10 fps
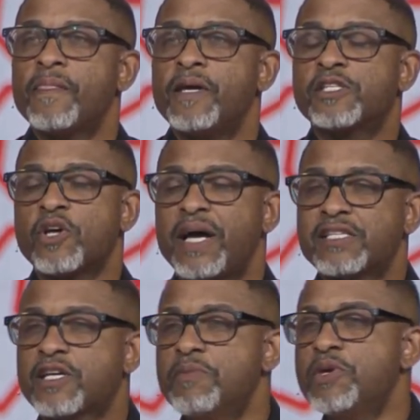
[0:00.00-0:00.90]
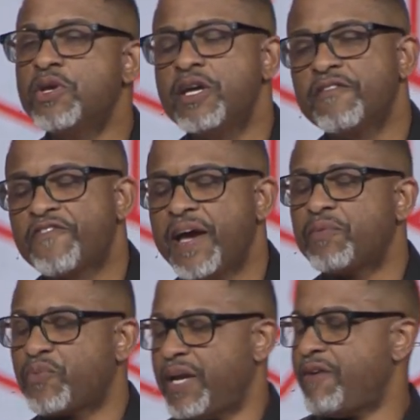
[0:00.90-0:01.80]
And so, as a community of
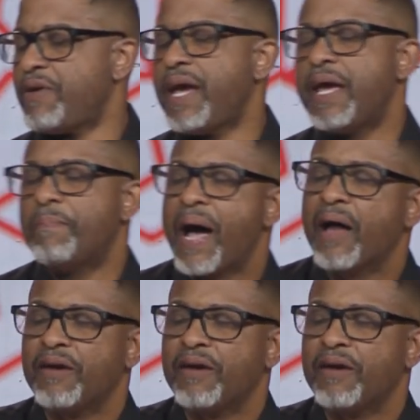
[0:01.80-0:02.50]
faith, with every head bowed,